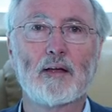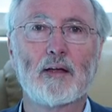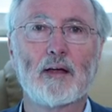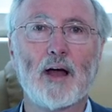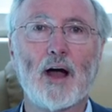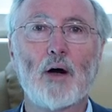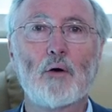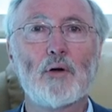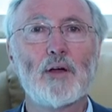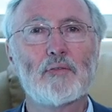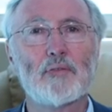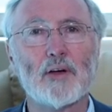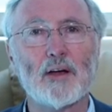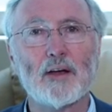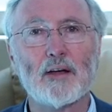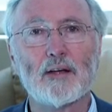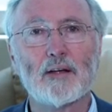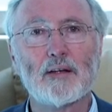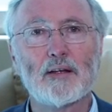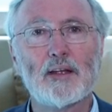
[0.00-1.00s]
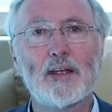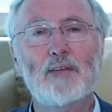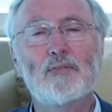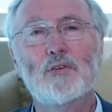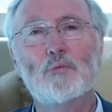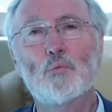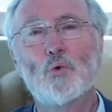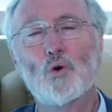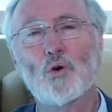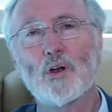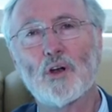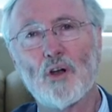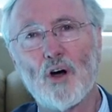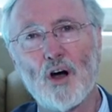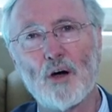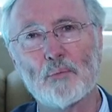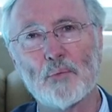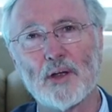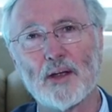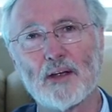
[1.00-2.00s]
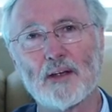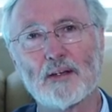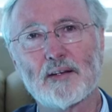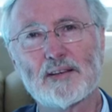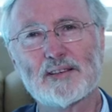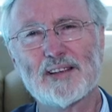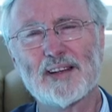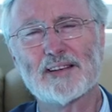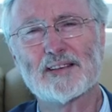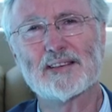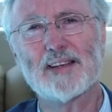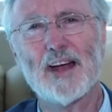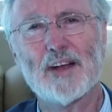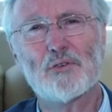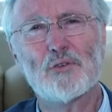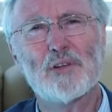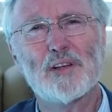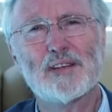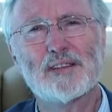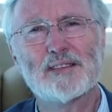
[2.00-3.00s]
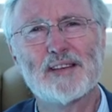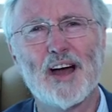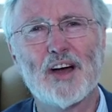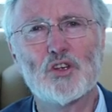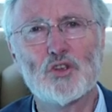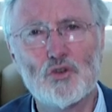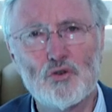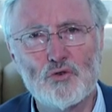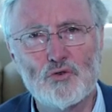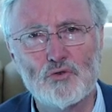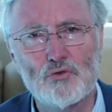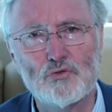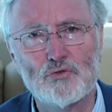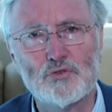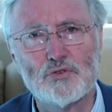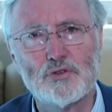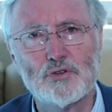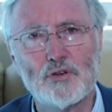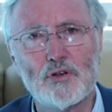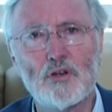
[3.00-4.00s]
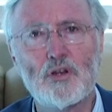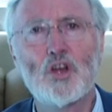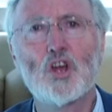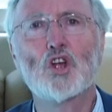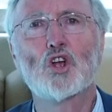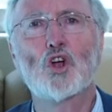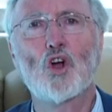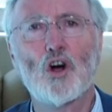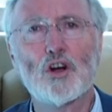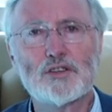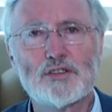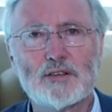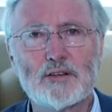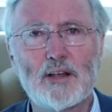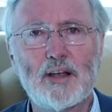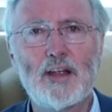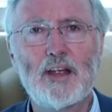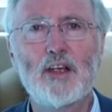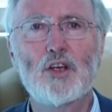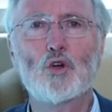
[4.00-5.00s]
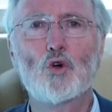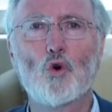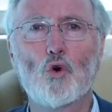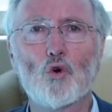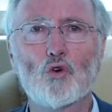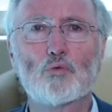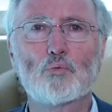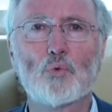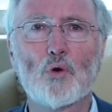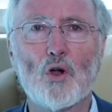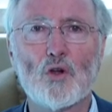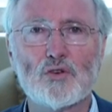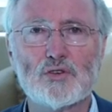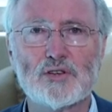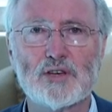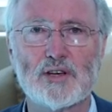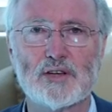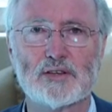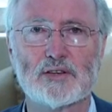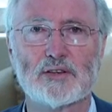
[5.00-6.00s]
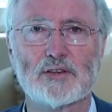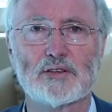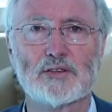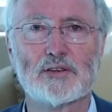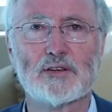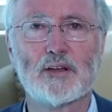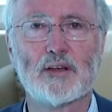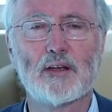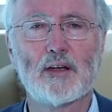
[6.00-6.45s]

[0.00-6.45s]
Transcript: However, even more alarming is that SANRAL has now used costly court processes